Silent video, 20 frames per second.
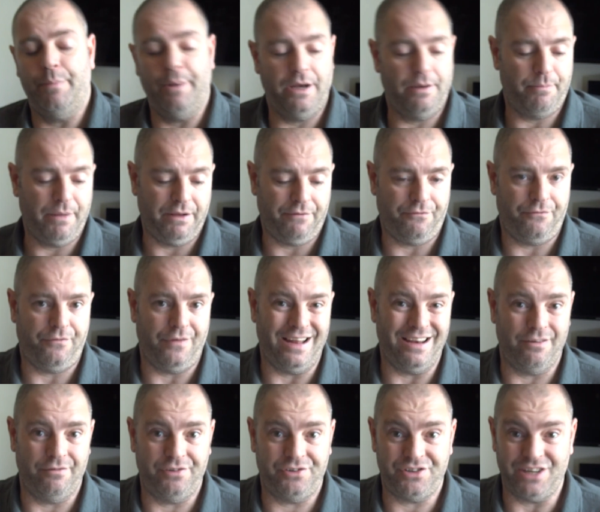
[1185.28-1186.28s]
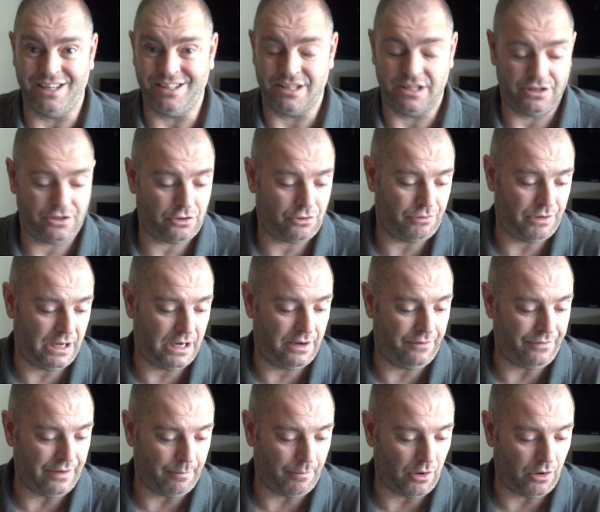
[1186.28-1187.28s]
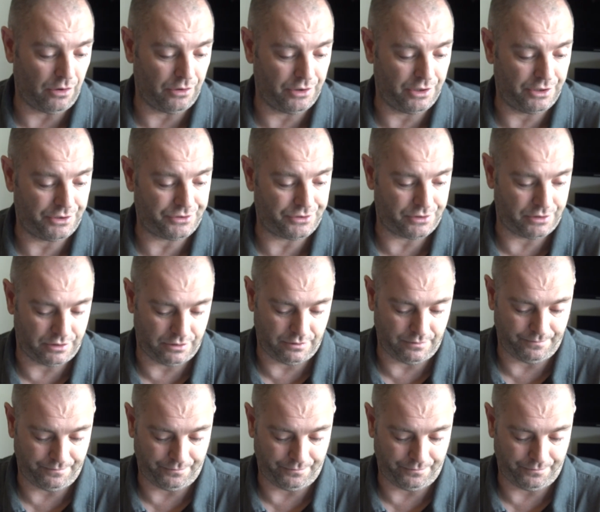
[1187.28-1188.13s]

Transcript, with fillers: been a big fan of Assassin's Creed if I'm honest.